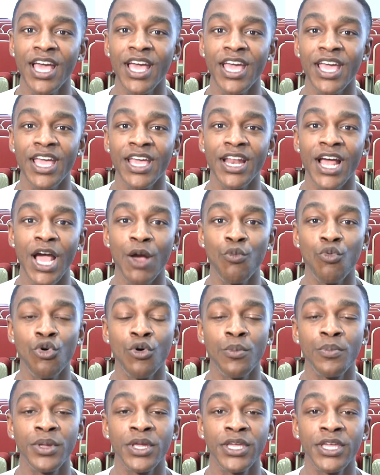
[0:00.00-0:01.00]
and I
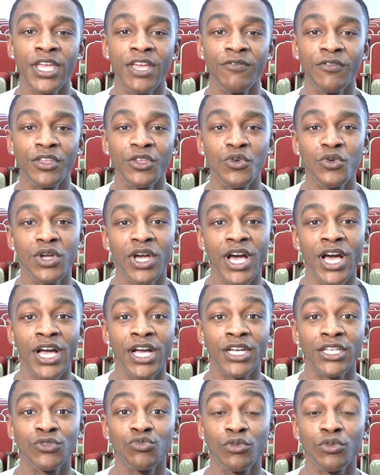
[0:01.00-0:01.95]
will be giving you guys